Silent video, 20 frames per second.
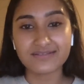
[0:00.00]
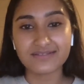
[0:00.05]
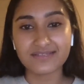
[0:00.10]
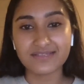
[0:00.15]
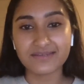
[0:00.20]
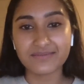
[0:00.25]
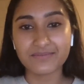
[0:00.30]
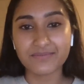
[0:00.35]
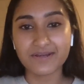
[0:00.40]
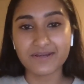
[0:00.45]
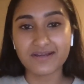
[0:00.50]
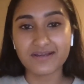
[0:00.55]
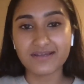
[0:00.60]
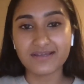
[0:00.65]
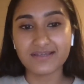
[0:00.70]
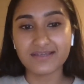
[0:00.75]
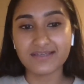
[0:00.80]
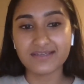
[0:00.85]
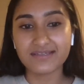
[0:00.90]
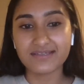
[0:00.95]
Like
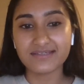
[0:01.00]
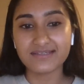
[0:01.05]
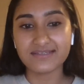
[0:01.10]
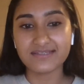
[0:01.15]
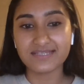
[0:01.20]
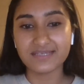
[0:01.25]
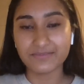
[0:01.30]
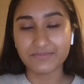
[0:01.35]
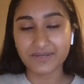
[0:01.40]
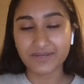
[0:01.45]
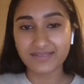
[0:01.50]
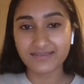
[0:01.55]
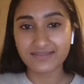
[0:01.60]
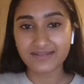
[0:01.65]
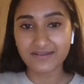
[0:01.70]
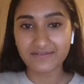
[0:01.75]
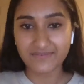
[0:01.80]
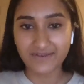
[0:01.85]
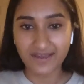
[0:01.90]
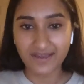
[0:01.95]
my the impact that
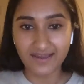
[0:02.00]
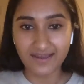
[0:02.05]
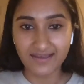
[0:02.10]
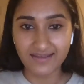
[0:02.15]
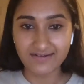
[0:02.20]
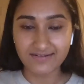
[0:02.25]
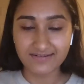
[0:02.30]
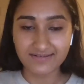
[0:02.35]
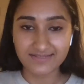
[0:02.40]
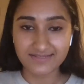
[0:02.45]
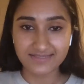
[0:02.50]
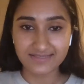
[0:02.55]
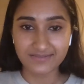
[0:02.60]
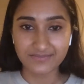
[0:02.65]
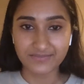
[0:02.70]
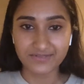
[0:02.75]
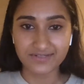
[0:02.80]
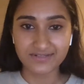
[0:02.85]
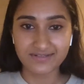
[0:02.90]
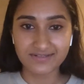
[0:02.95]
I've had on
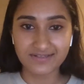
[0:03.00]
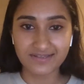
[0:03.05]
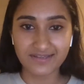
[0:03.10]
Symba,